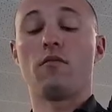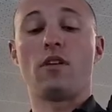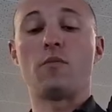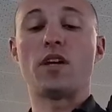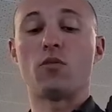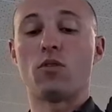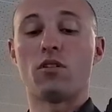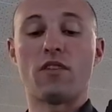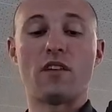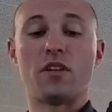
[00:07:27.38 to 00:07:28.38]
I'm not aware
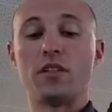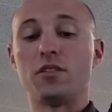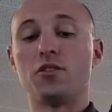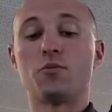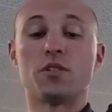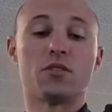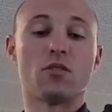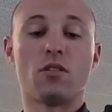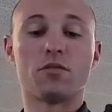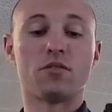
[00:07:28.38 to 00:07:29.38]
of having any issues with this
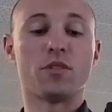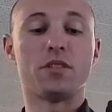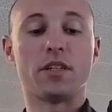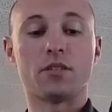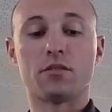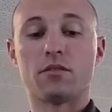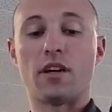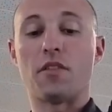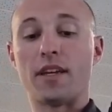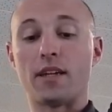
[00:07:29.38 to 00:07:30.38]
officer in particular.
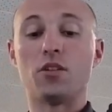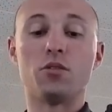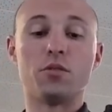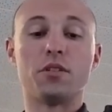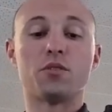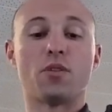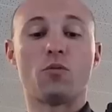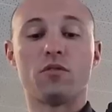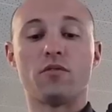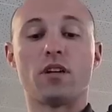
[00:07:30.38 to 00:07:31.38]
I think I know who it is, but I'm
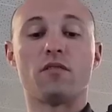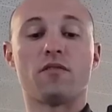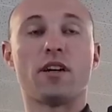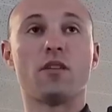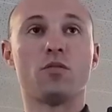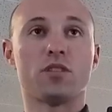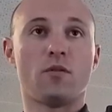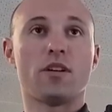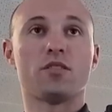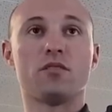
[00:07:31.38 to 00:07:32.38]
going to verify it once I
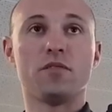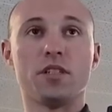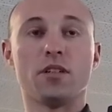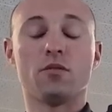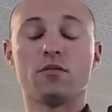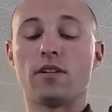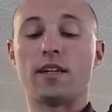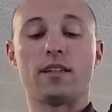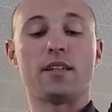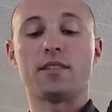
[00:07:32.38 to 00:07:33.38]
watch the video.
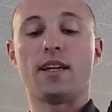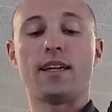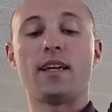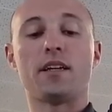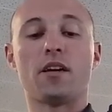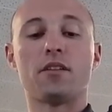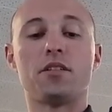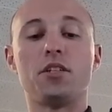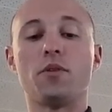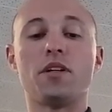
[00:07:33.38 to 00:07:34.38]
Like I said, I can't
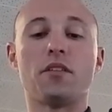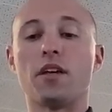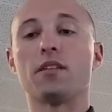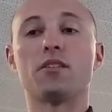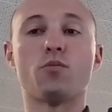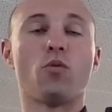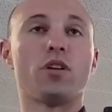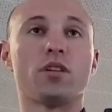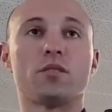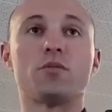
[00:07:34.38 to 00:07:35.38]
guarantee you anything at this point
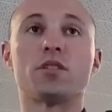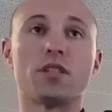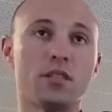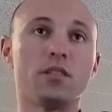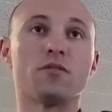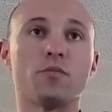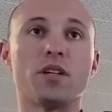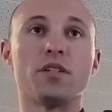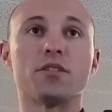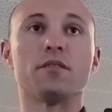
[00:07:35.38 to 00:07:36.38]
because I'm just getting the
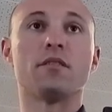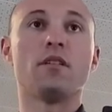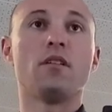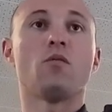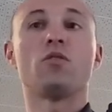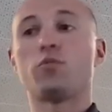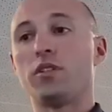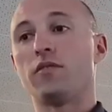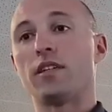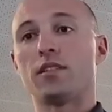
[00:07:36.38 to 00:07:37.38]
information. Once we
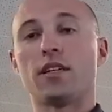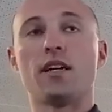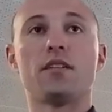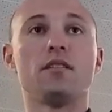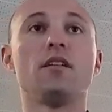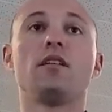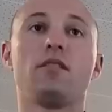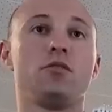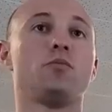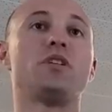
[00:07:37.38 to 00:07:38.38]
investigate it,
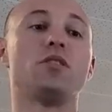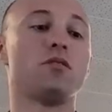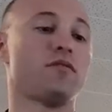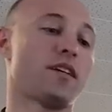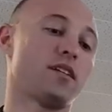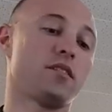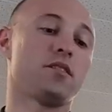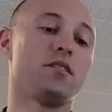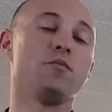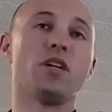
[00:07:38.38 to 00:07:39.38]
you'll be notified at
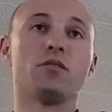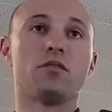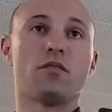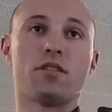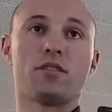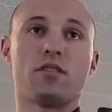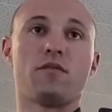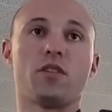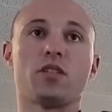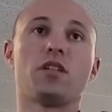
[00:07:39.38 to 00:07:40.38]
this email address if
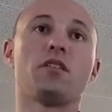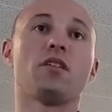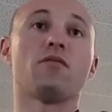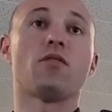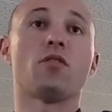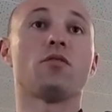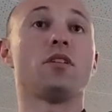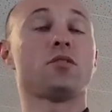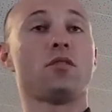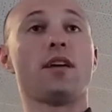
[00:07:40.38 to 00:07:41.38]
there's anything further
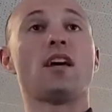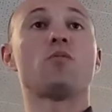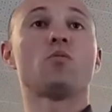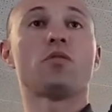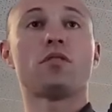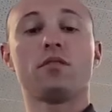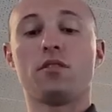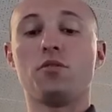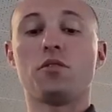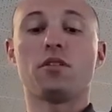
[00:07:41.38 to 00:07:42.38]
that's going to happen with it,
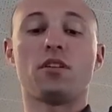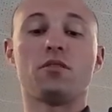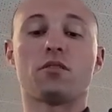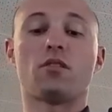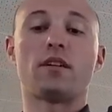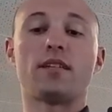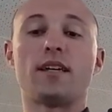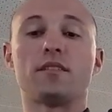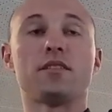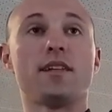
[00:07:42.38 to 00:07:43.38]
and you can either
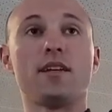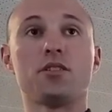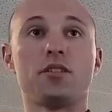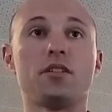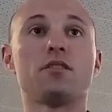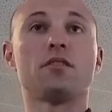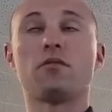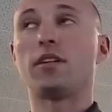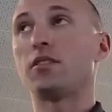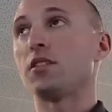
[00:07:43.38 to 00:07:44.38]
contact the station here,
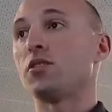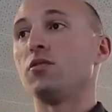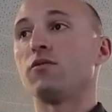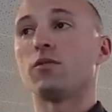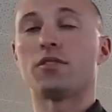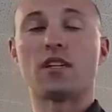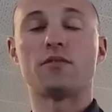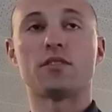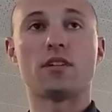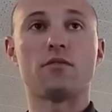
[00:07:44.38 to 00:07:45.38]

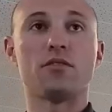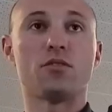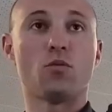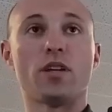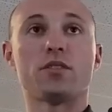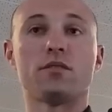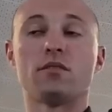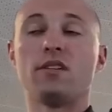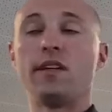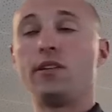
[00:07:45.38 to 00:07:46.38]
396-2477, it's the
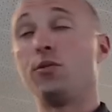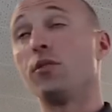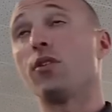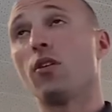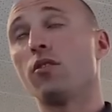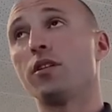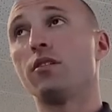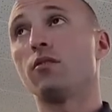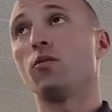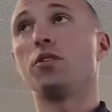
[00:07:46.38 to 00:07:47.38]
Western. You can call
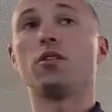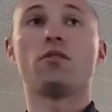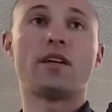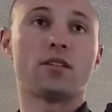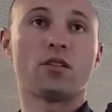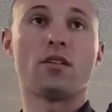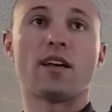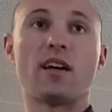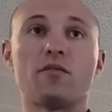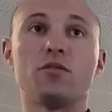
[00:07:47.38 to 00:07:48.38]
here, or you can go down to Kirk
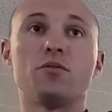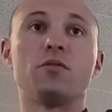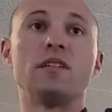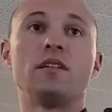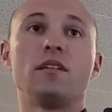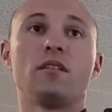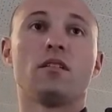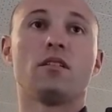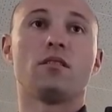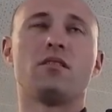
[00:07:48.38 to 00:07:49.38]
Avenue,
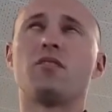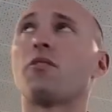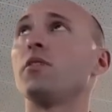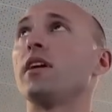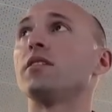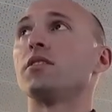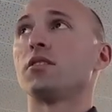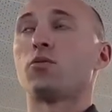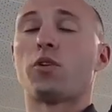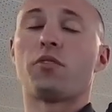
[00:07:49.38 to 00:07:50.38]
and there's
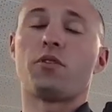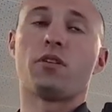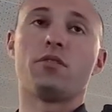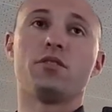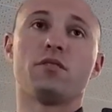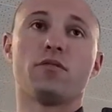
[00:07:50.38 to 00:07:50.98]
396-2300.